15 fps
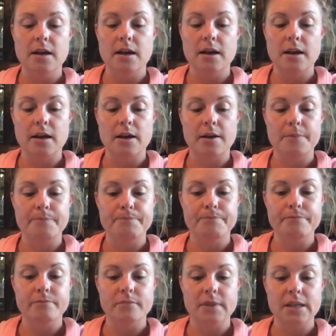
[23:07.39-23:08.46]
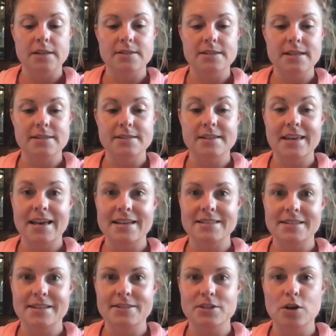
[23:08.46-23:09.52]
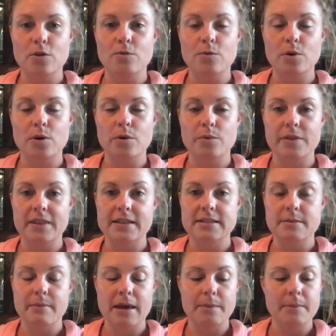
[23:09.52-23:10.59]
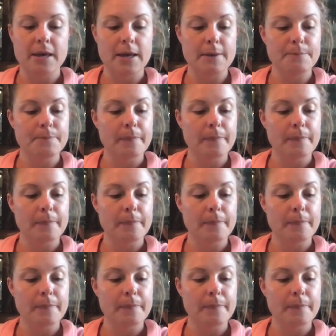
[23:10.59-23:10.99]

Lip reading: says, yes, let's go forward with this amendment.